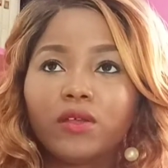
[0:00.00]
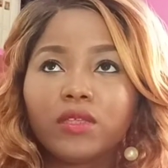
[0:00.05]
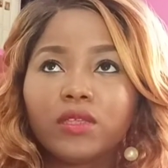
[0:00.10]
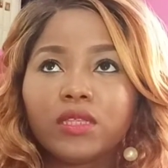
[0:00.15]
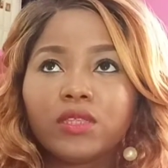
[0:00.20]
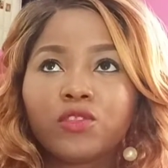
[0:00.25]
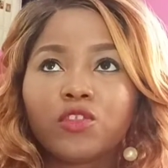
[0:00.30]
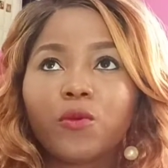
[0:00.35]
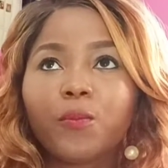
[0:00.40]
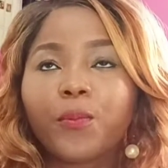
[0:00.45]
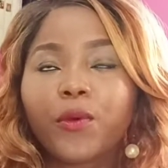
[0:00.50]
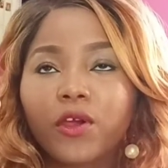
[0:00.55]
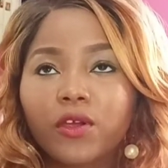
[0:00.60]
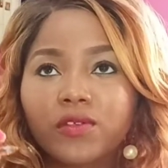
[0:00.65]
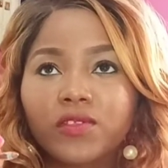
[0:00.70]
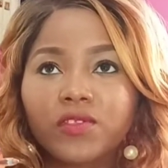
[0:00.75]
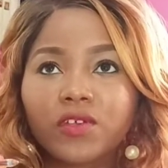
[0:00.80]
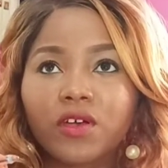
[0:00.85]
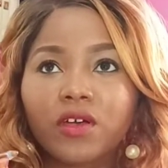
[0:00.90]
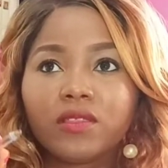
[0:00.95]
the
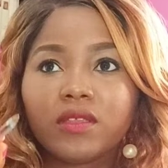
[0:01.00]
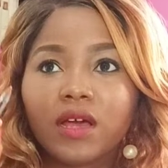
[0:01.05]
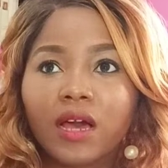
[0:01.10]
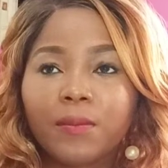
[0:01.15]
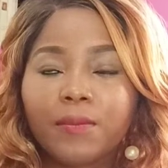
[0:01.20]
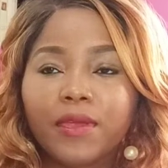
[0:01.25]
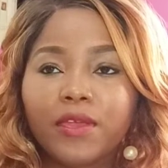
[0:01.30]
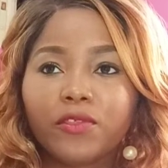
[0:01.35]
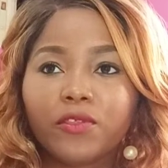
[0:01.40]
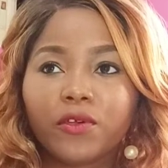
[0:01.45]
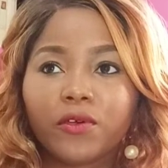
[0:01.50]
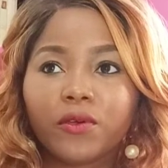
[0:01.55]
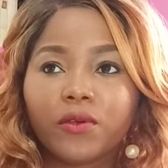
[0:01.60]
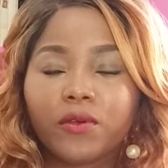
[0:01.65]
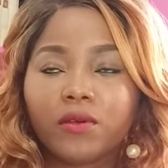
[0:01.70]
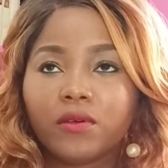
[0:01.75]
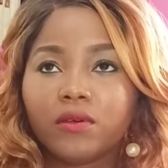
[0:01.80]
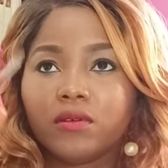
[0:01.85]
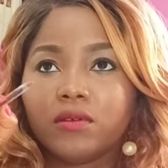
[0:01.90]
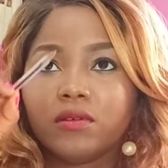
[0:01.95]
person,
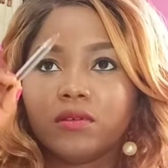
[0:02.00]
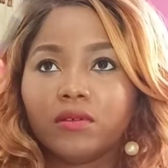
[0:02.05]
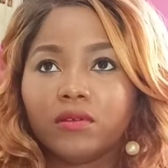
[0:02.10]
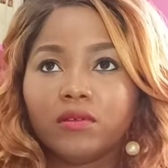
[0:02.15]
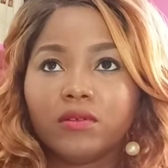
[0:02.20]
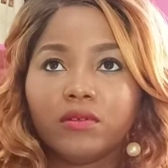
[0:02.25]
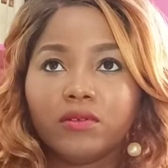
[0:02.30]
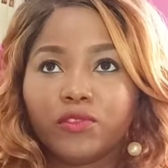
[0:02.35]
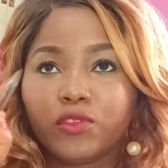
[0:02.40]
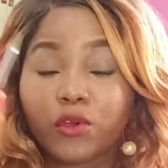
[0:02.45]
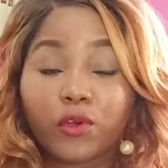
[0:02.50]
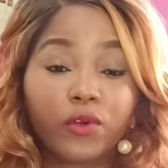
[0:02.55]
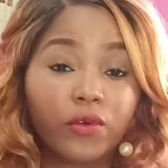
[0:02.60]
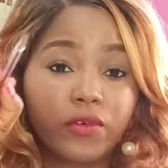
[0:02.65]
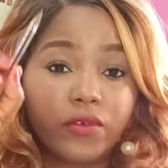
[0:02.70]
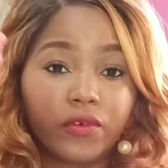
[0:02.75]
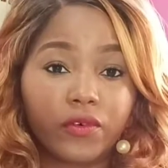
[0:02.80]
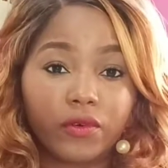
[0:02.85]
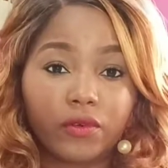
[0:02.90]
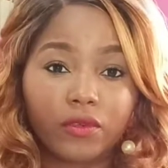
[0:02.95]
the
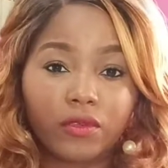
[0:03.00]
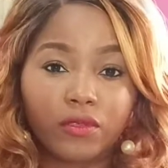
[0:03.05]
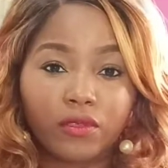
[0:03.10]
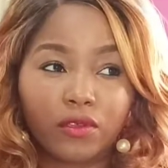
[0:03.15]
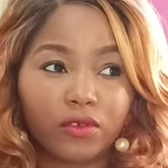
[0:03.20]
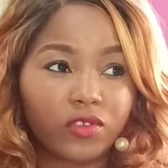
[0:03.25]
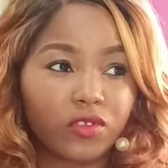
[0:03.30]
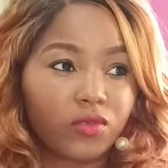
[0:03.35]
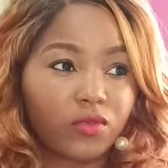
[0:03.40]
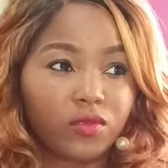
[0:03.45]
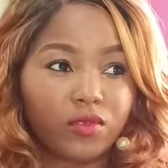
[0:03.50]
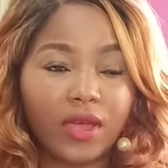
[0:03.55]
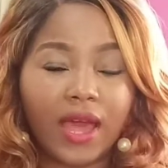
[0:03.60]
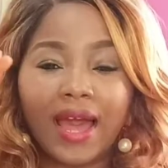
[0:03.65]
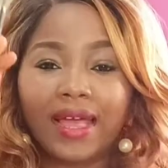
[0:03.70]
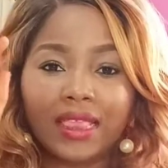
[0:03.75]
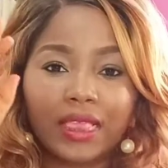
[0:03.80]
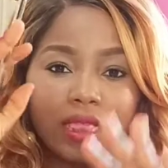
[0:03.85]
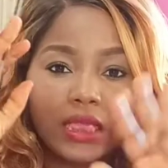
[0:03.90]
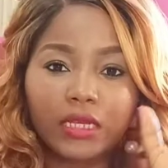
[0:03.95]
guru, the
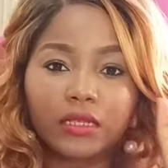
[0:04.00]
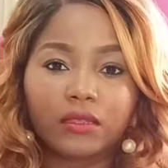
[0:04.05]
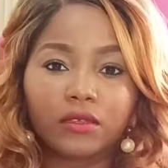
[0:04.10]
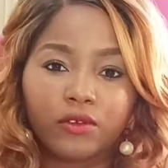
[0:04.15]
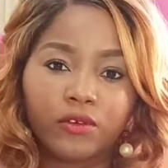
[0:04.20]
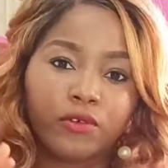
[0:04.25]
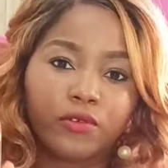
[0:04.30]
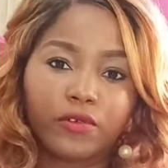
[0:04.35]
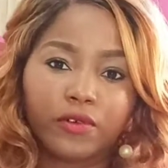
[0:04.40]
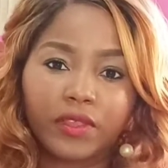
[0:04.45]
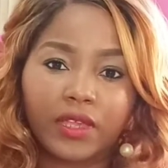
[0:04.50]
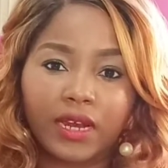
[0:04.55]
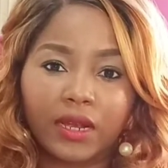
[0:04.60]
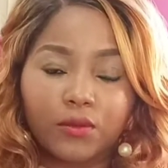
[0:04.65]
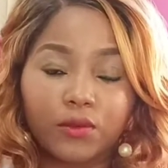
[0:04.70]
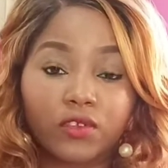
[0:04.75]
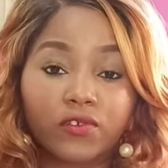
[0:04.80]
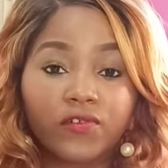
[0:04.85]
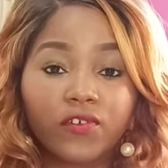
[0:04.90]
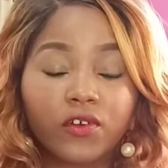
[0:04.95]
athlete guru that I
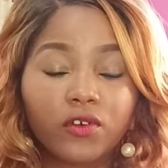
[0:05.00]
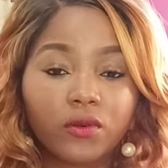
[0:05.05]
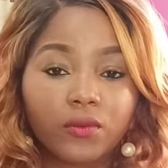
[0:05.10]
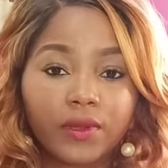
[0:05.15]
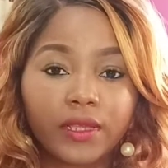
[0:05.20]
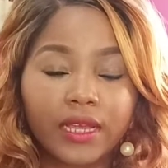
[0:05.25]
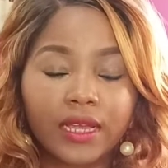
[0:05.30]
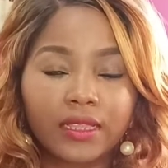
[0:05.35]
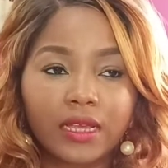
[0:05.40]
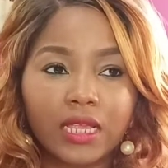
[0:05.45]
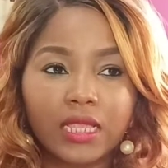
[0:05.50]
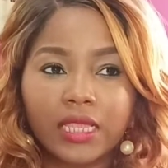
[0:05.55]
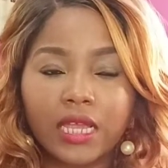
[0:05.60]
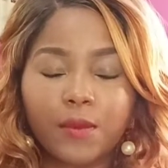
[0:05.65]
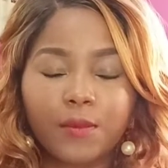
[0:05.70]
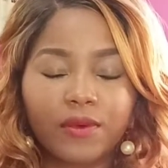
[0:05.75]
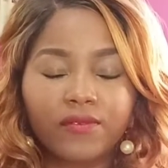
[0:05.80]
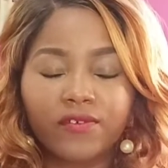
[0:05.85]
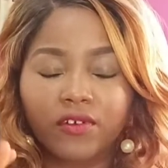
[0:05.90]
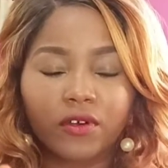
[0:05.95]
was following at that
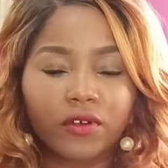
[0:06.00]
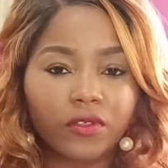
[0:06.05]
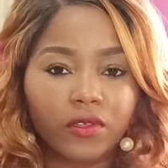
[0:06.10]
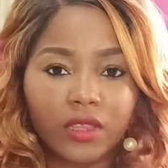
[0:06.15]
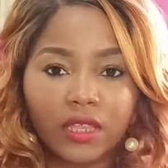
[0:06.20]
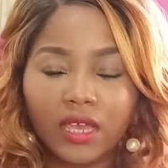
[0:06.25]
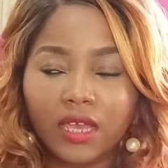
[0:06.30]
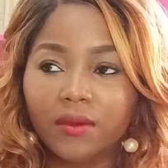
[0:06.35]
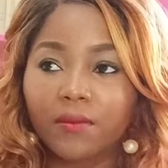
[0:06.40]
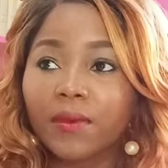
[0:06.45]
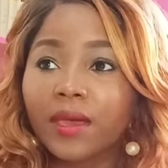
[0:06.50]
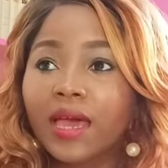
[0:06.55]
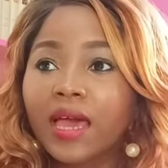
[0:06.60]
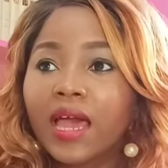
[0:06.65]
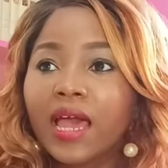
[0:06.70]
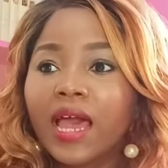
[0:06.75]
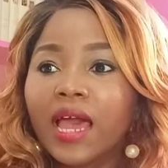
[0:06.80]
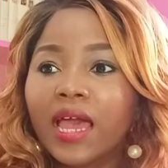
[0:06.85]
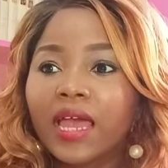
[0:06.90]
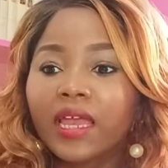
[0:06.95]
time, I forgot the name,
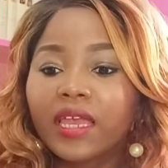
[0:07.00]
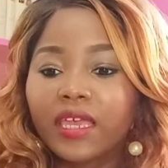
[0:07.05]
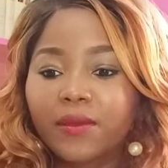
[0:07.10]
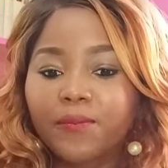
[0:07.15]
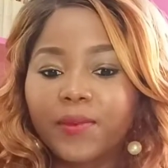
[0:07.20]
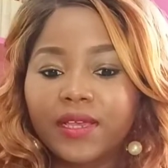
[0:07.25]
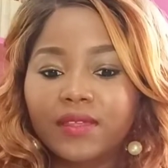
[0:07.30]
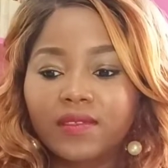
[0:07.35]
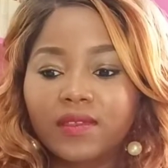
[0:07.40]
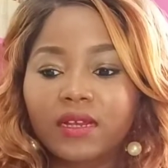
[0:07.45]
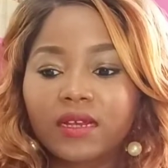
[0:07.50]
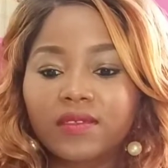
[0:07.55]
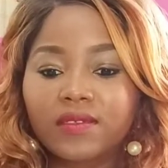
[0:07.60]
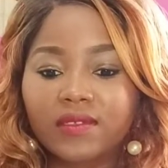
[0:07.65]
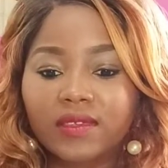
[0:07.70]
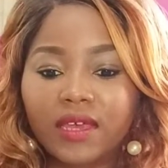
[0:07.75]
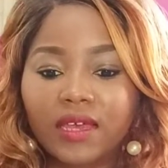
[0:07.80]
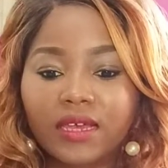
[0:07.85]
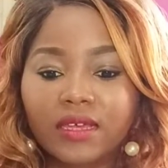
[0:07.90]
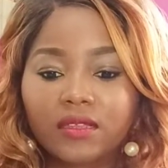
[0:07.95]
he basically
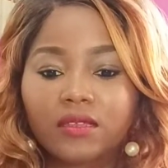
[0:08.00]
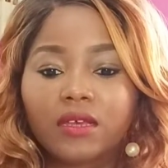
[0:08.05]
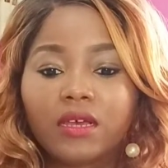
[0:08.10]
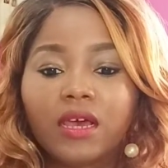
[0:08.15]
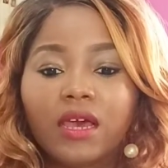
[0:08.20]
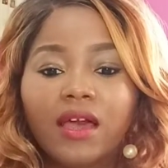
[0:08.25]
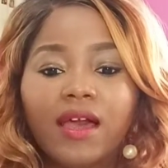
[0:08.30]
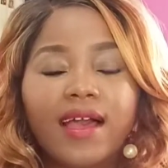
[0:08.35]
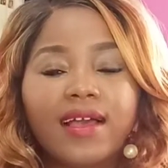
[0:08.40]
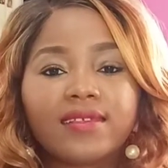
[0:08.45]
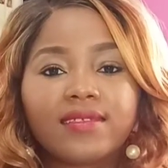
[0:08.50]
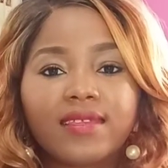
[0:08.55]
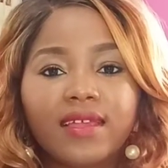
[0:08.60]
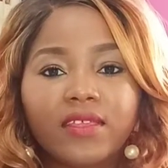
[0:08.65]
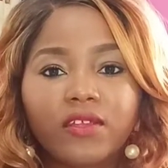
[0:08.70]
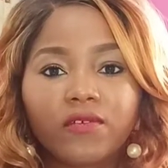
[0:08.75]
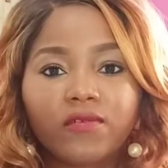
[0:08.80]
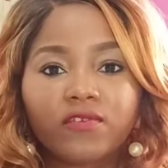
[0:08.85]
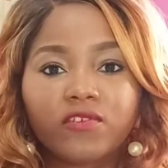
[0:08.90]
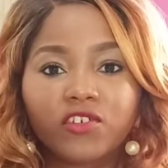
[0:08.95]
said, instead
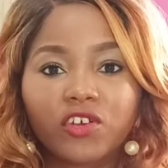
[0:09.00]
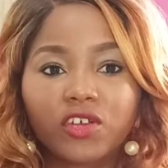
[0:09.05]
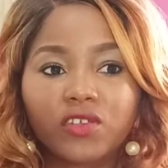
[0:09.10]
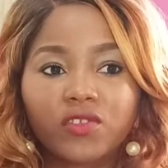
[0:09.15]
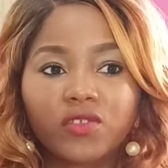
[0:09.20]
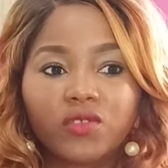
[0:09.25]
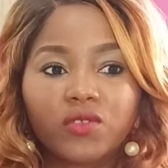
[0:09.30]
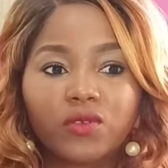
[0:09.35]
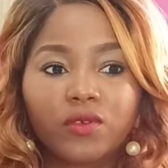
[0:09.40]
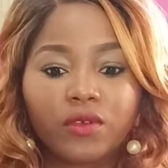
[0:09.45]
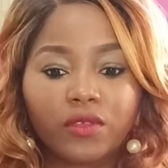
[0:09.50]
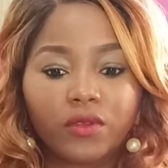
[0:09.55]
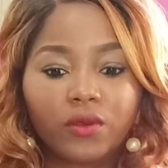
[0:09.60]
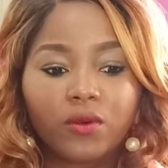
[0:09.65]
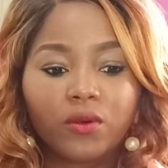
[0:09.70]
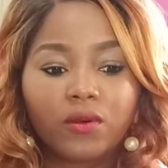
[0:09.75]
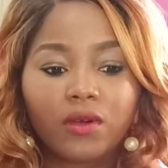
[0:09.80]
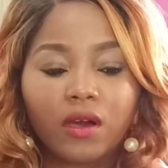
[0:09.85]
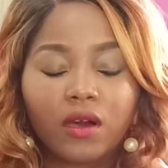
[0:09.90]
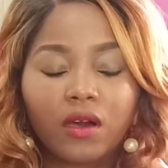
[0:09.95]
of just, you know,